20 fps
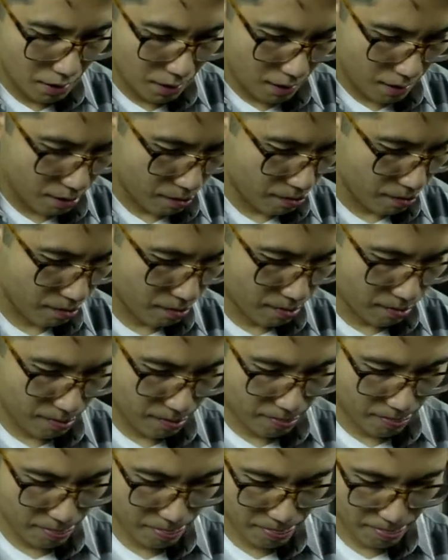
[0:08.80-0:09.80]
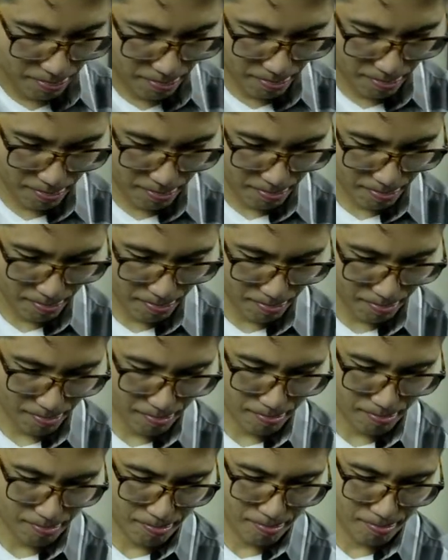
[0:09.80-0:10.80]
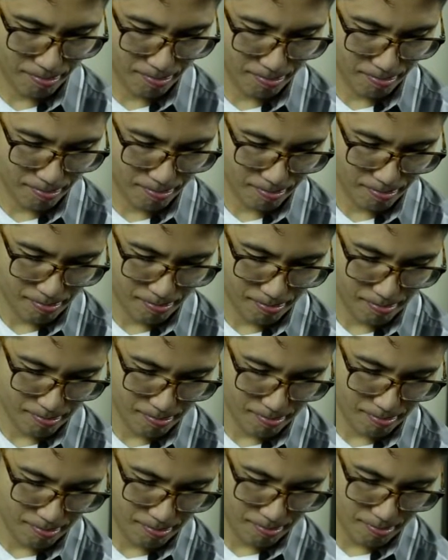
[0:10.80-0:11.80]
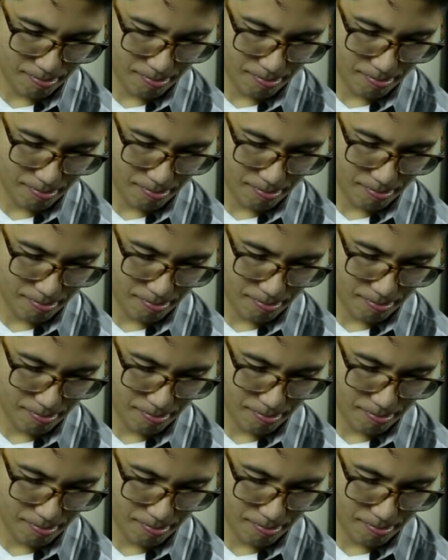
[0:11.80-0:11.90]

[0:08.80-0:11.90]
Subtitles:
Nobody speaks.